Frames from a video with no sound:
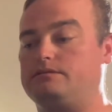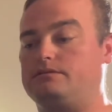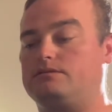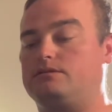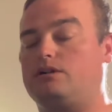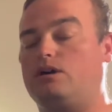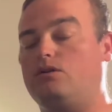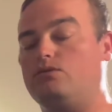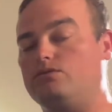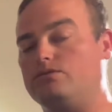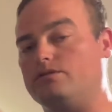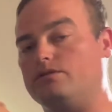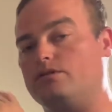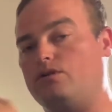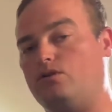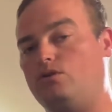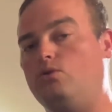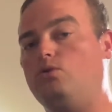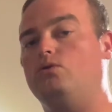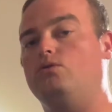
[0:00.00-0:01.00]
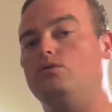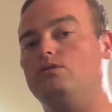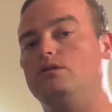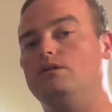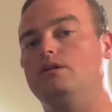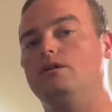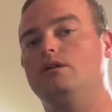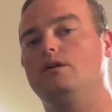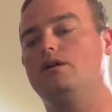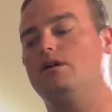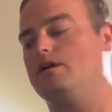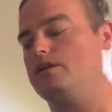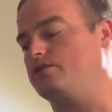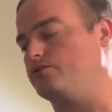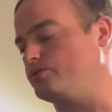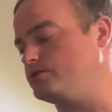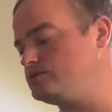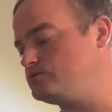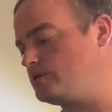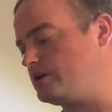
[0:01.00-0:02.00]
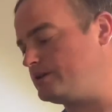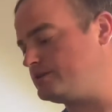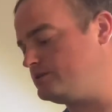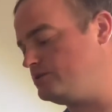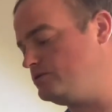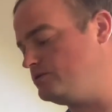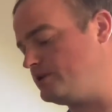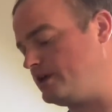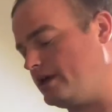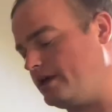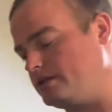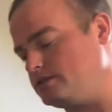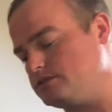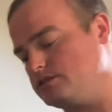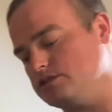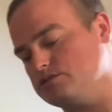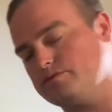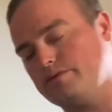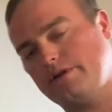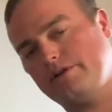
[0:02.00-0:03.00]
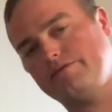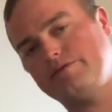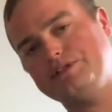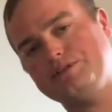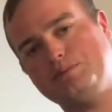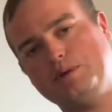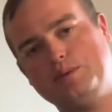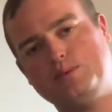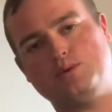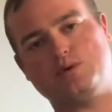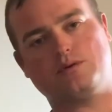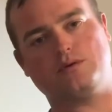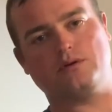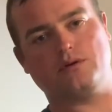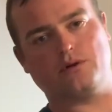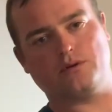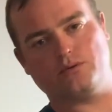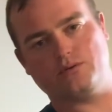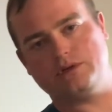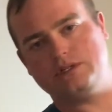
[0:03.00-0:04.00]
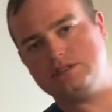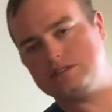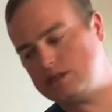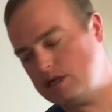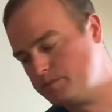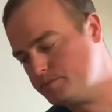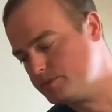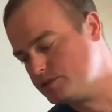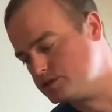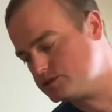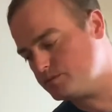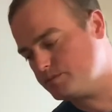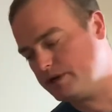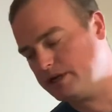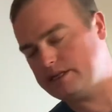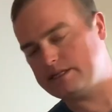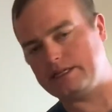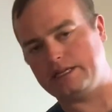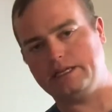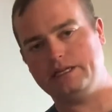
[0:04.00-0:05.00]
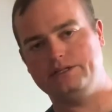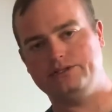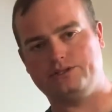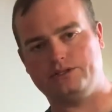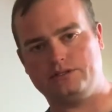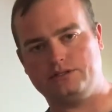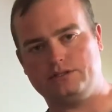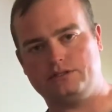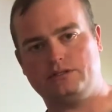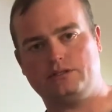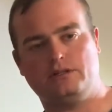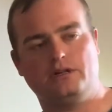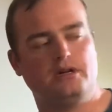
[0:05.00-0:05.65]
Kohler oil. The reason why I do that is because whenever these people, or when these companies are making the engines,